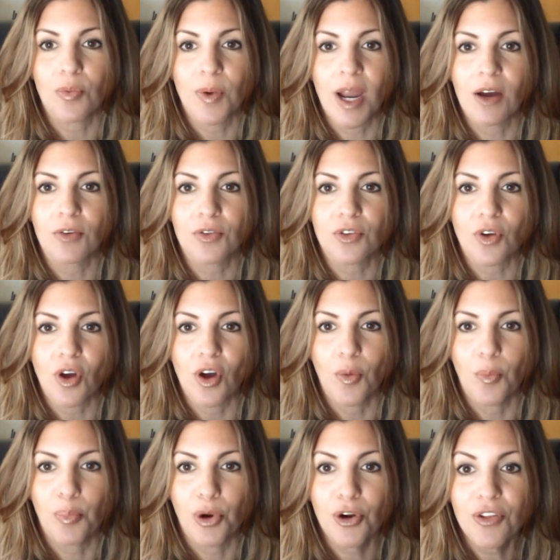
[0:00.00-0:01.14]
around
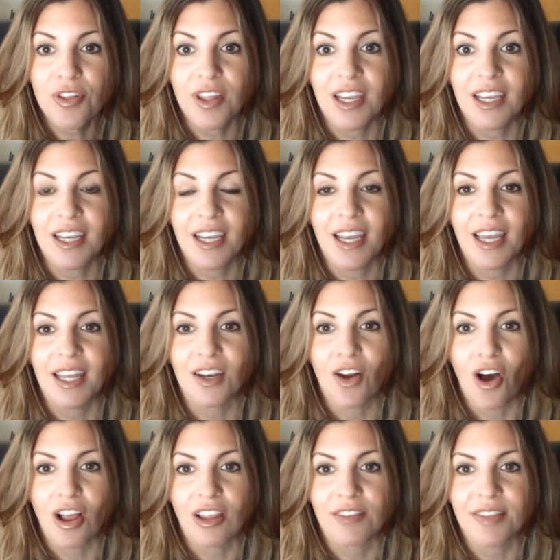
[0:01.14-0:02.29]
birthing and
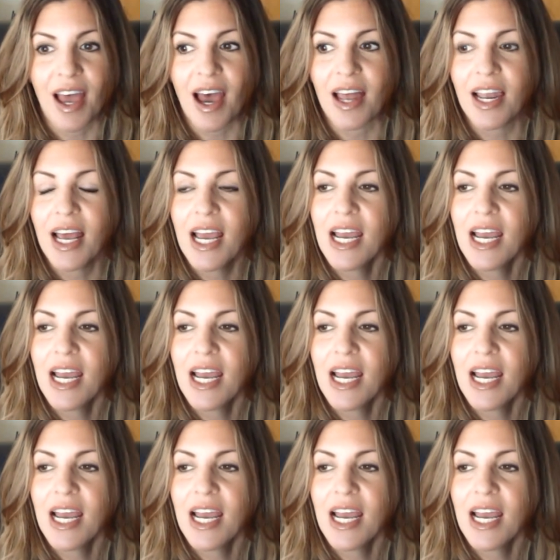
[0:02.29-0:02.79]
all of that.